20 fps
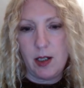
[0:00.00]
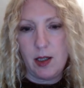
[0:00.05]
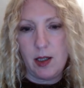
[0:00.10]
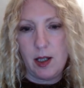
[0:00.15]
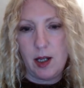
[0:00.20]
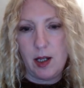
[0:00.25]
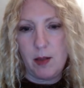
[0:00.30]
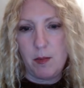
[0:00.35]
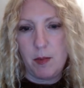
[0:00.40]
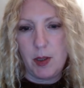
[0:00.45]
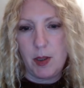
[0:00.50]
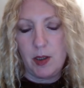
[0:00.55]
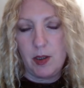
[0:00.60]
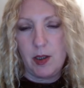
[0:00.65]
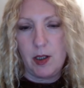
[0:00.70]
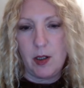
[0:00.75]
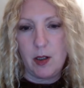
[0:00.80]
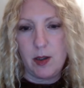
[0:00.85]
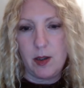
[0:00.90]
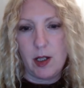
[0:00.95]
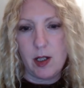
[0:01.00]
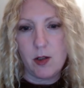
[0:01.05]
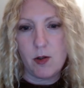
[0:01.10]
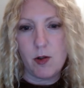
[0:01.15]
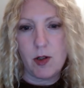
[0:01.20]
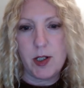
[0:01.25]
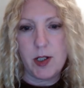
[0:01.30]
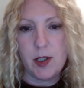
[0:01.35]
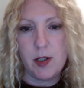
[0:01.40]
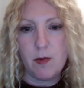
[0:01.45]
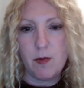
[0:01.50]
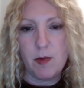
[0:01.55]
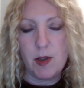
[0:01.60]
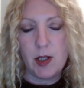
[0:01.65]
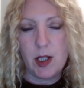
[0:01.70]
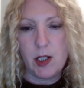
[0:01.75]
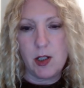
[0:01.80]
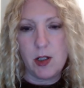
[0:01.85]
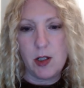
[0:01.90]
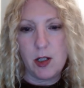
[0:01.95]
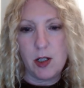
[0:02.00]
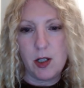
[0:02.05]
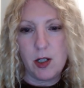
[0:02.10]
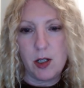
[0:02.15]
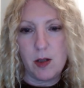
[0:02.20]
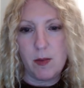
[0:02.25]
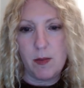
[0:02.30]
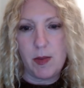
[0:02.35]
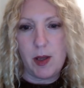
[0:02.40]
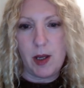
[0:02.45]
and then building on that trusted relationship